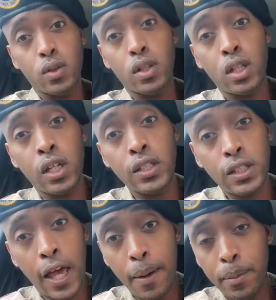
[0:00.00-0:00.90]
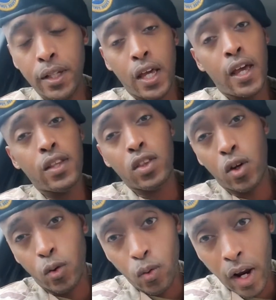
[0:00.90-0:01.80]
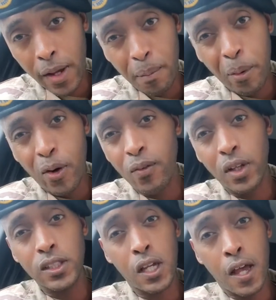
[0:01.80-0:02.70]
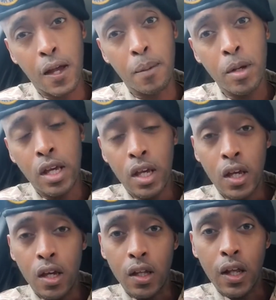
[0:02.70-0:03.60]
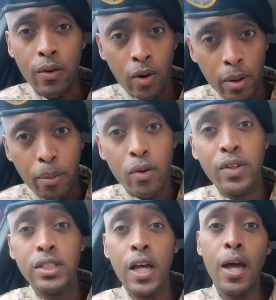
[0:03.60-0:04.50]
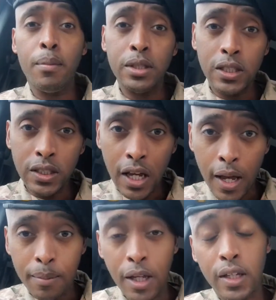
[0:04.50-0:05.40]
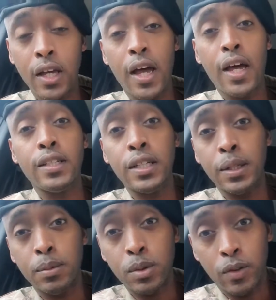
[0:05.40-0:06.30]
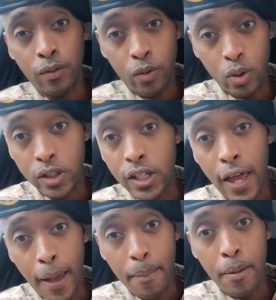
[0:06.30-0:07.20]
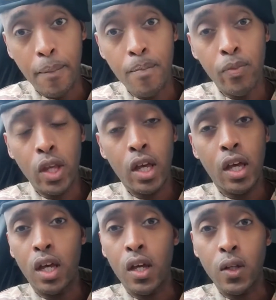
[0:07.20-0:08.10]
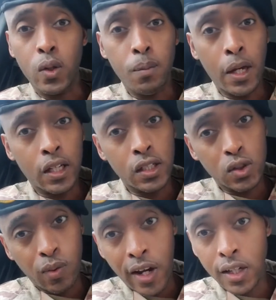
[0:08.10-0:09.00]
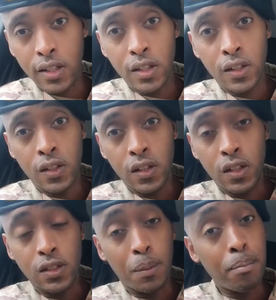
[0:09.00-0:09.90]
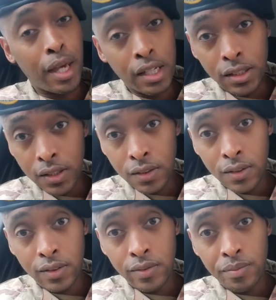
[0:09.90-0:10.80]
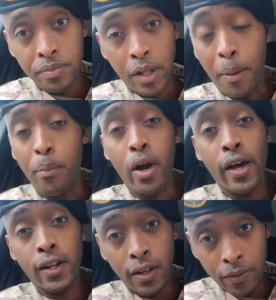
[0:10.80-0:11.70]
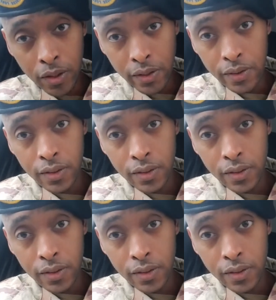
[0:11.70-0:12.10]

Things happen at the right, perfect time. And that right perfect time is the time that God deems for it to happen. And you making this rank is amazing. I'm proud of you.